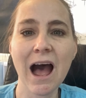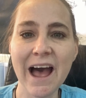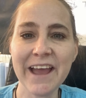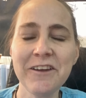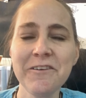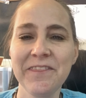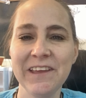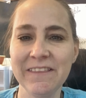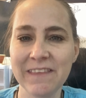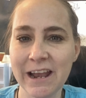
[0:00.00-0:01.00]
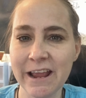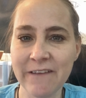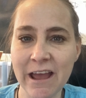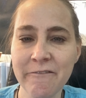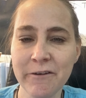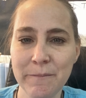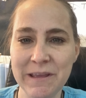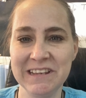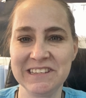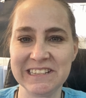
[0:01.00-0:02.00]
I don't think that I've ever
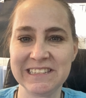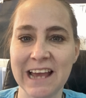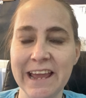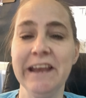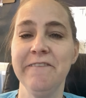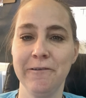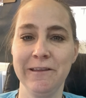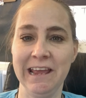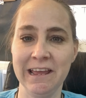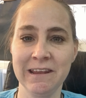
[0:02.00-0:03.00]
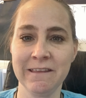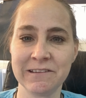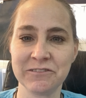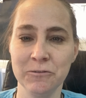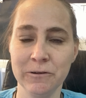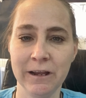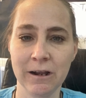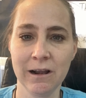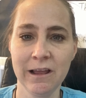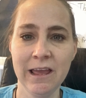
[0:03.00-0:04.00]
been this excited for the end of the school
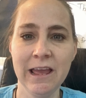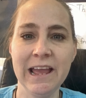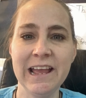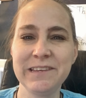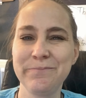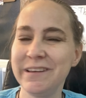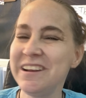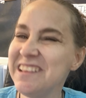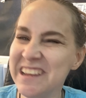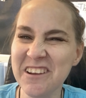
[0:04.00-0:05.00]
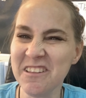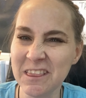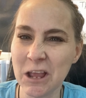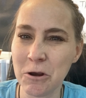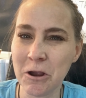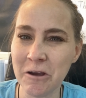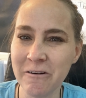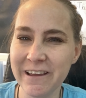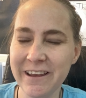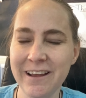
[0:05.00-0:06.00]
year. It's been a little
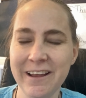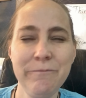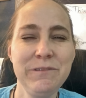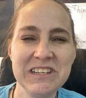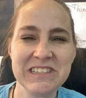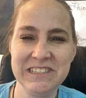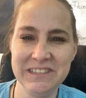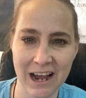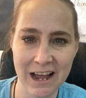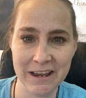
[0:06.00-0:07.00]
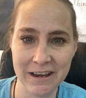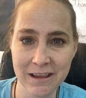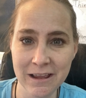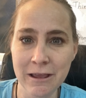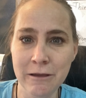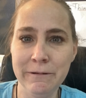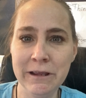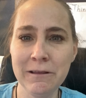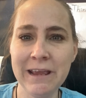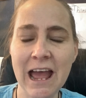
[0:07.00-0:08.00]
loco and I'm just done.
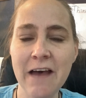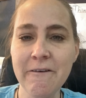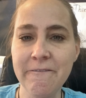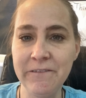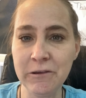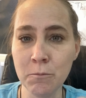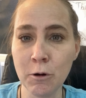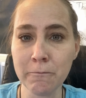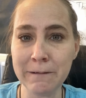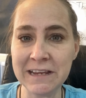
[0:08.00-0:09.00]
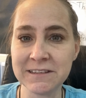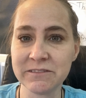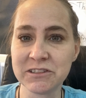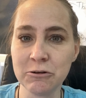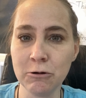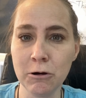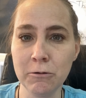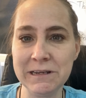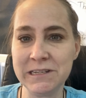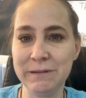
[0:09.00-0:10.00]
We only have a few more weeks of school,
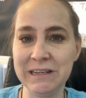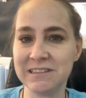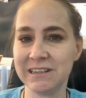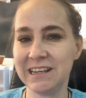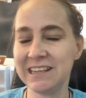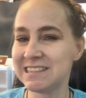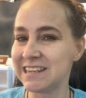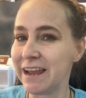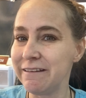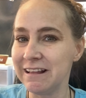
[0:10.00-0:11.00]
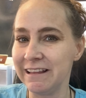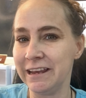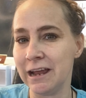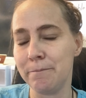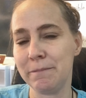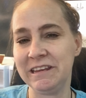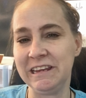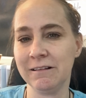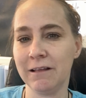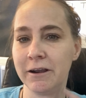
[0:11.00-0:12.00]
which means it's time to clean up and
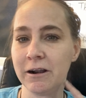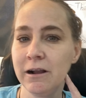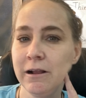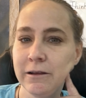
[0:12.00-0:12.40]
declutter.